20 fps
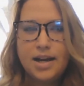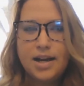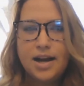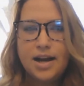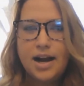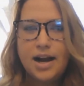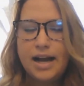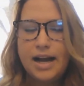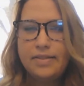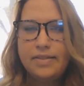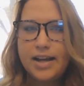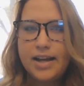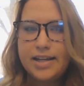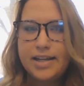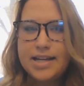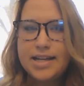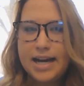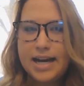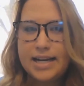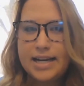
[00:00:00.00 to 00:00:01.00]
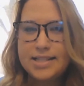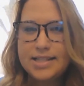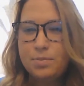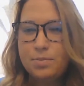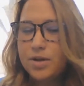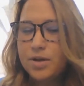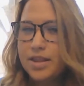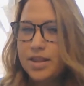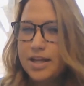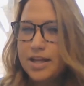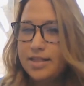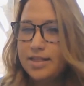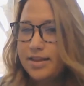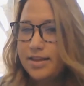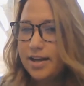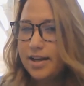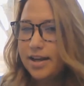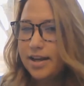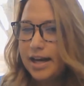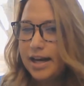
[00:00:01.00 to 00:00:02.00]
I like to ask them what they
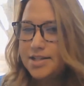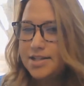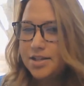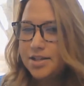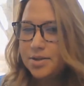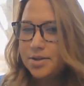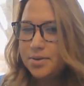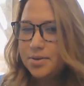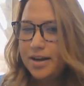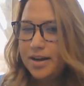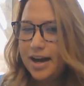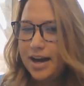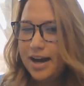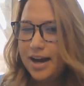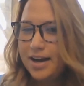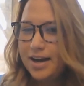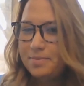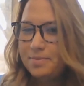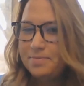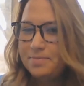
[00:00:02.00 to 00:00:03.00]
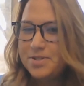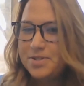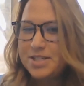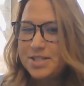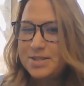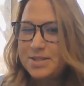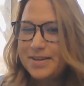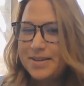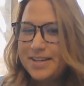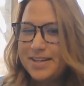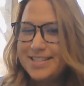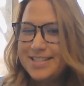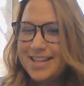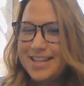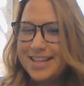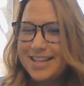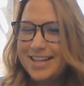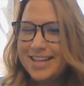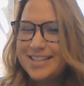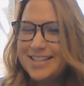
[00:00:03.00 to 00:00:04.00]
think I do, just because I
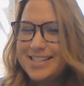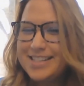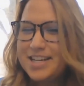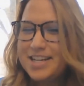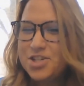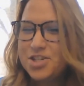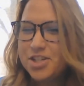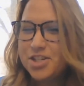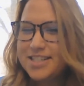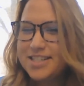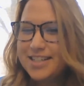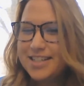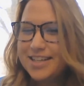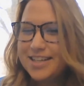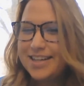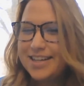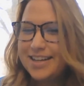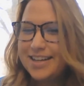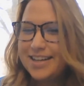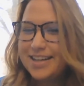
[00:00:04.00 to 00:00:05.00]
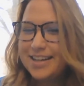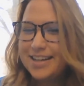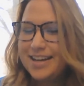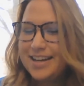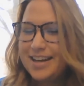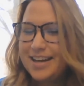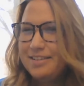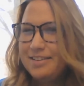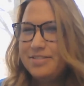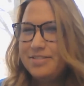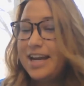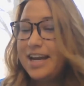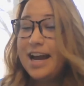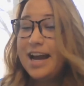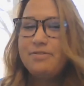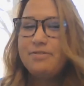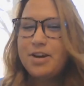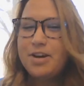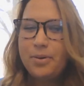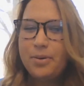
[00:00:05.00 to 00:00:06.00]
think it's interesting if they have
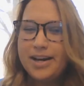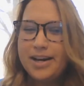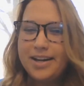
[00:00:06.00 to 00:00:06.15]
no idea